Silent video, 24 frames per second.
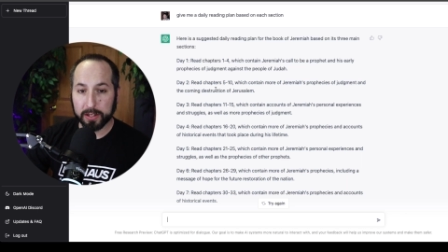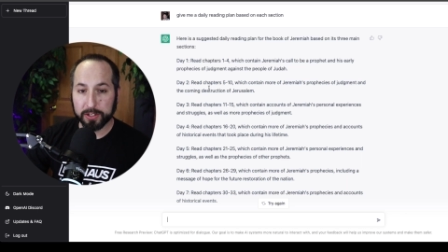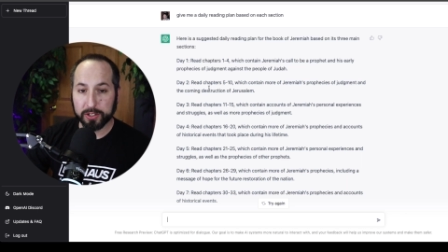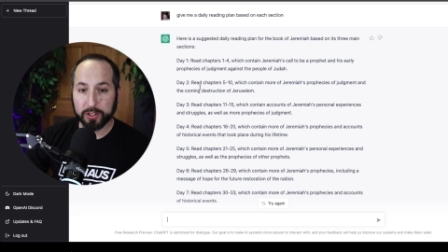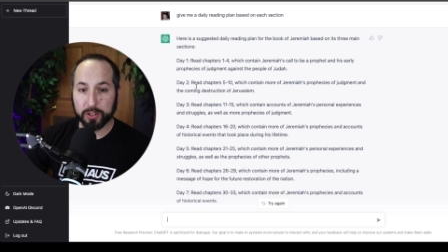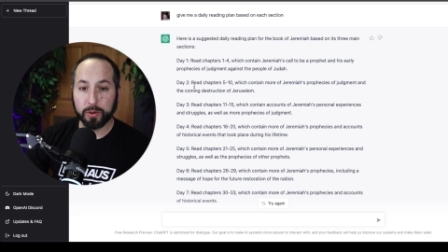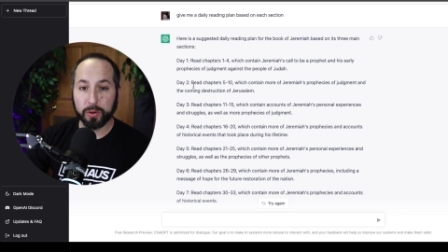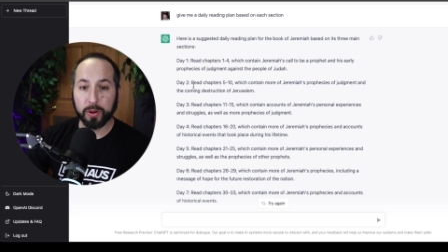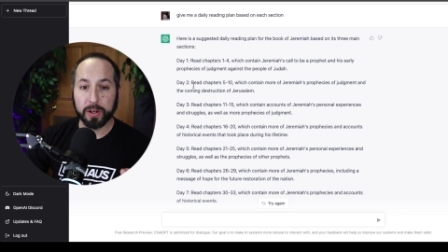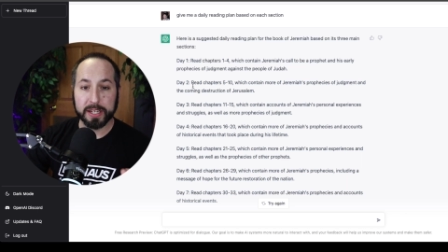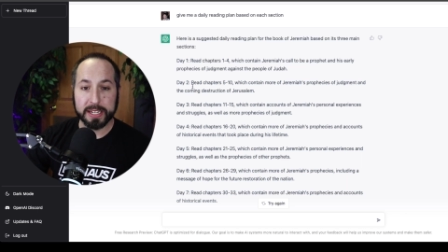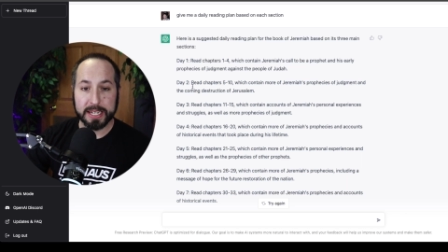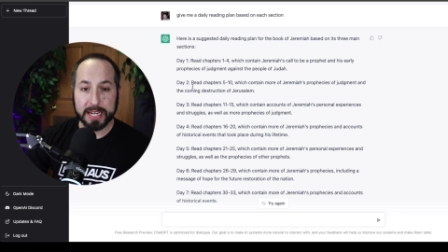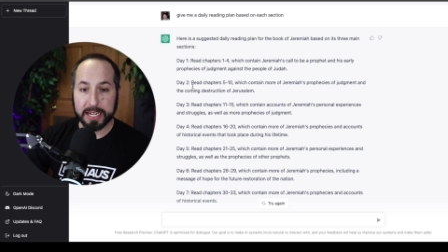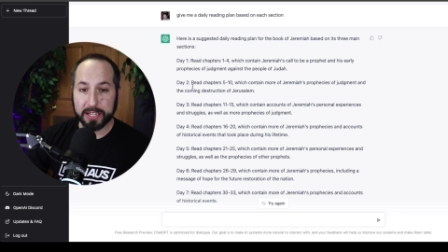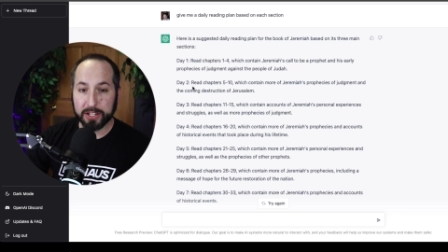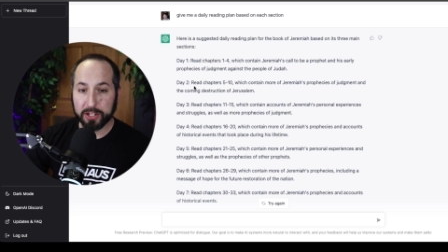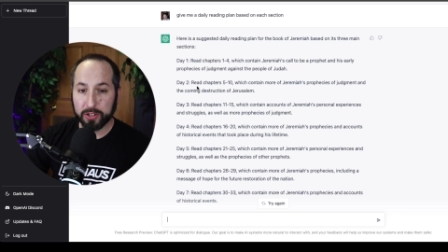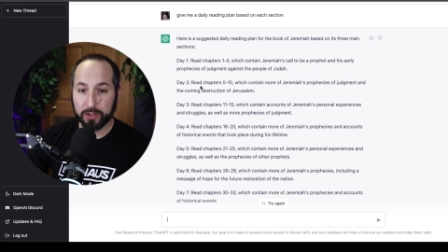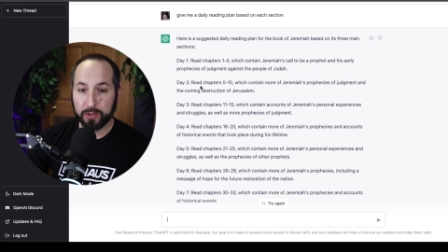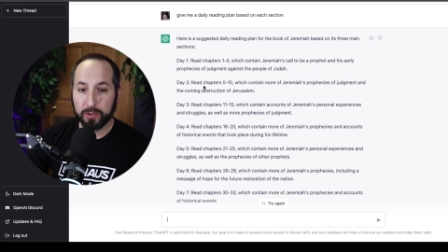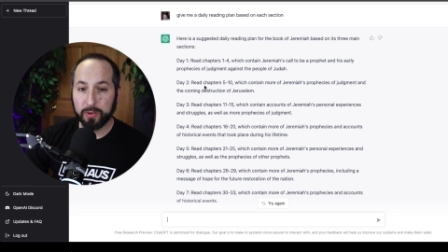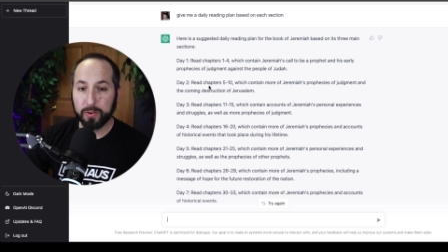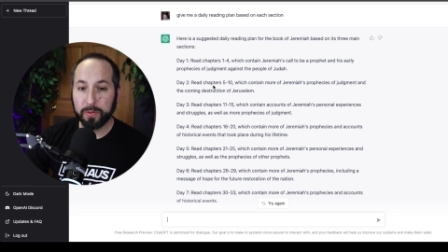So on day
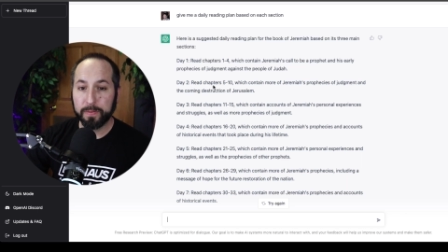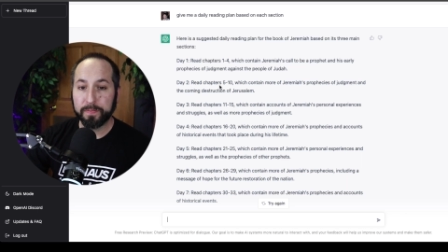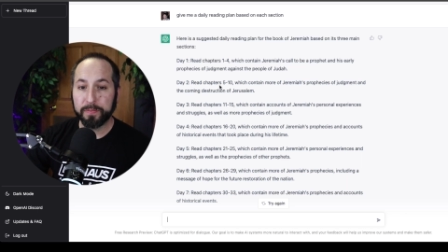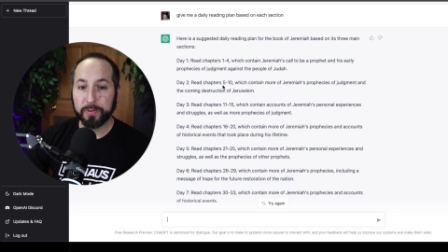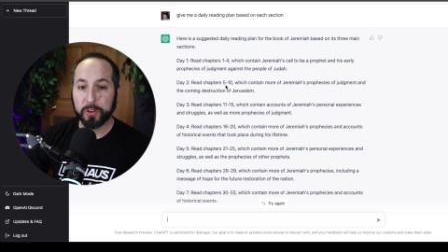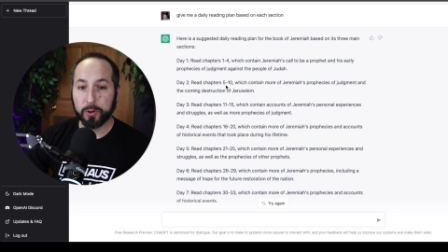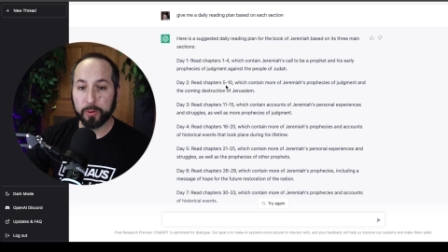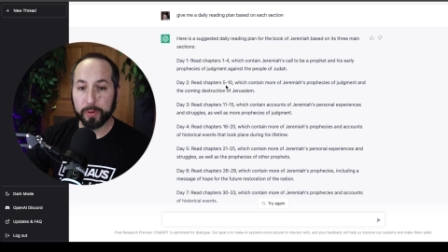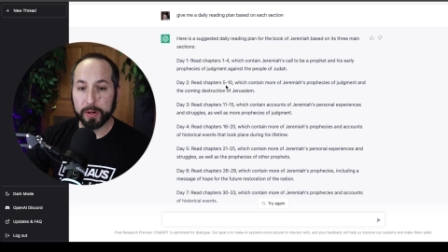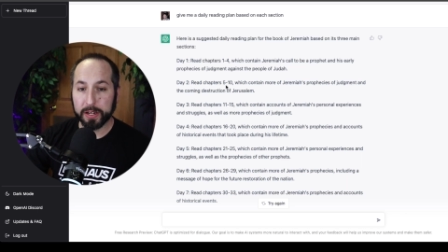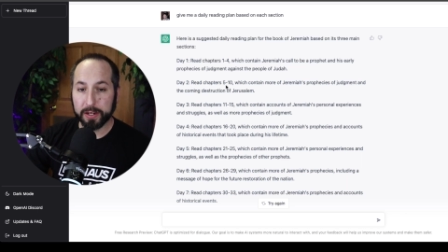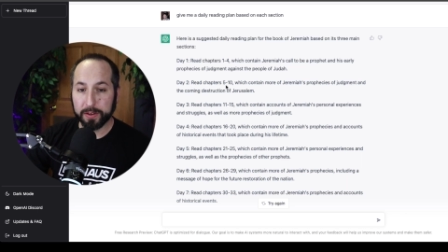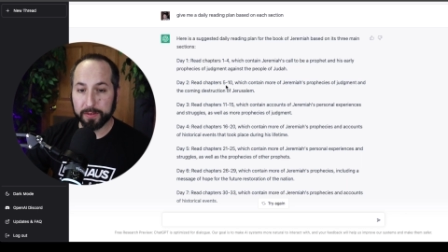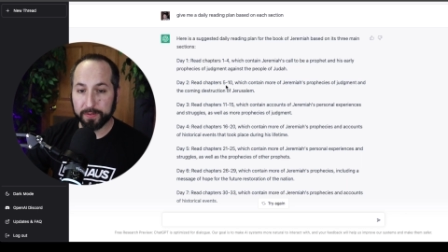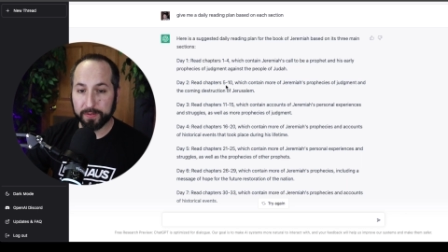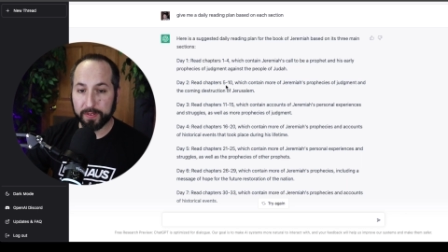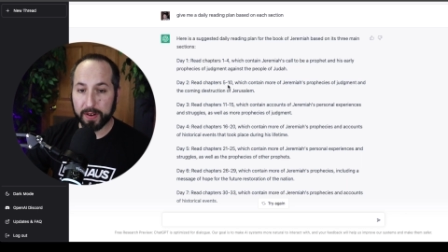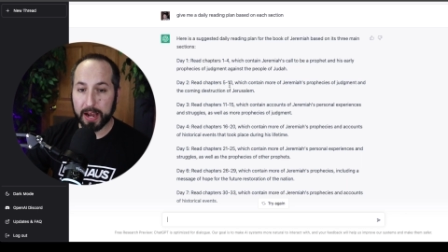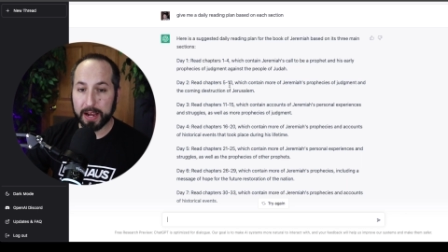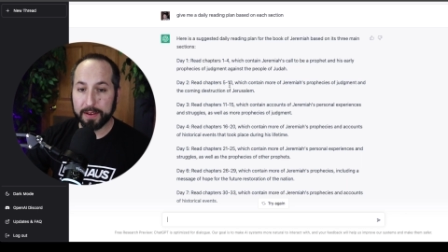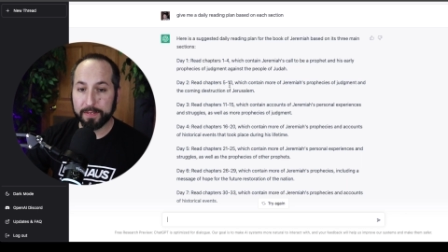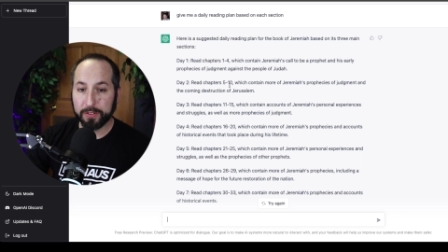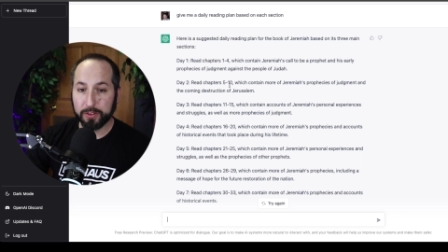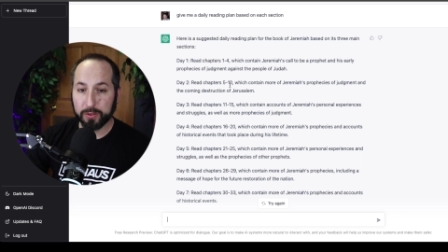two, you're reading
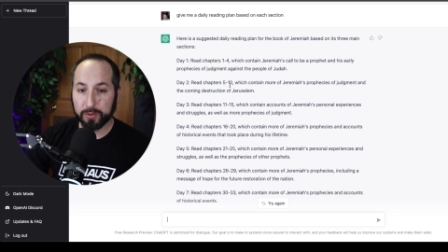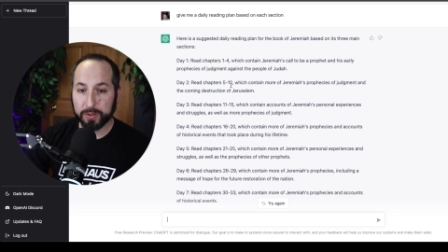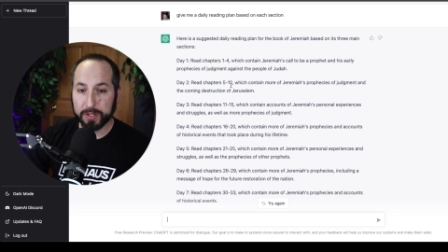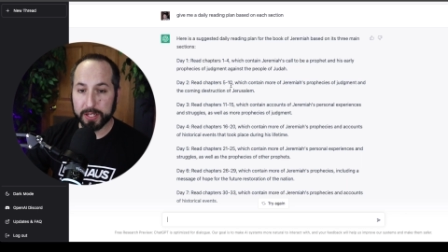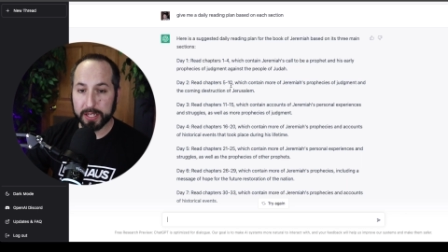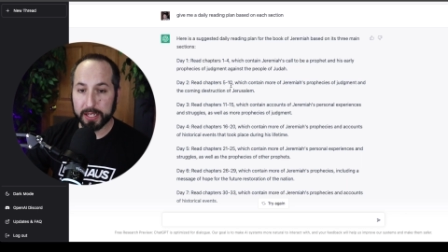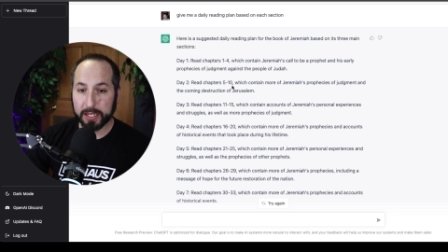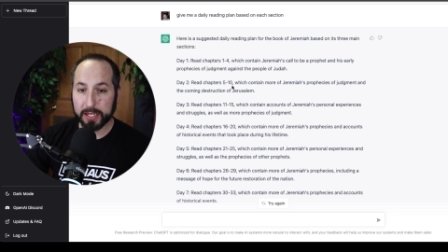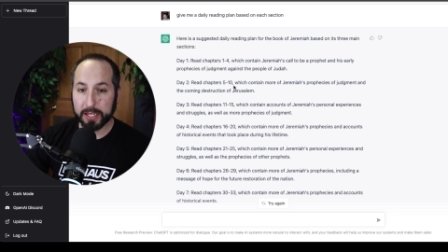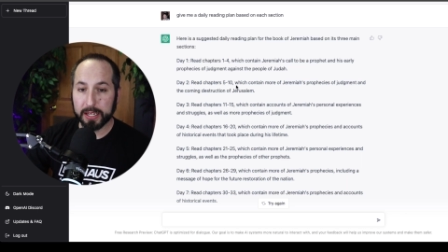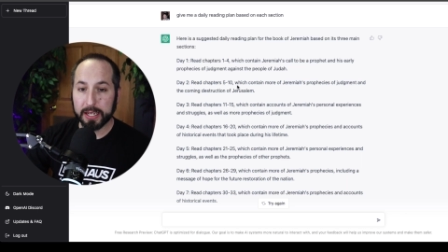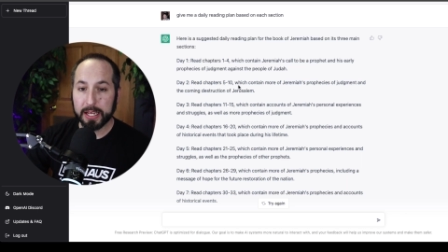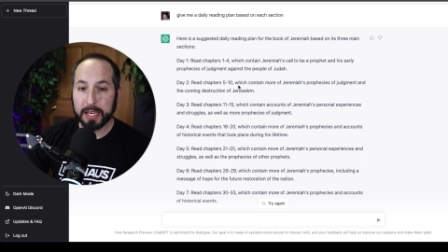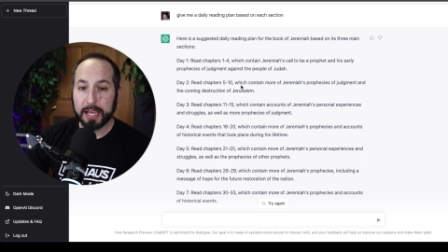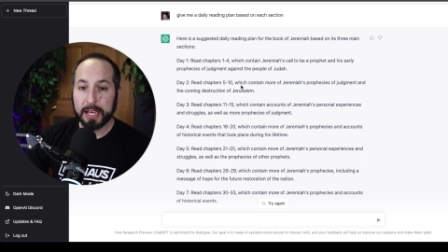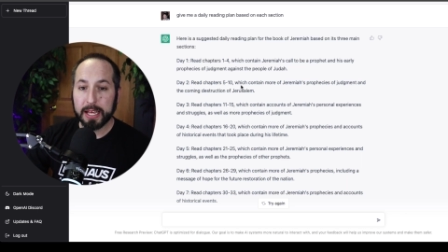five through ten,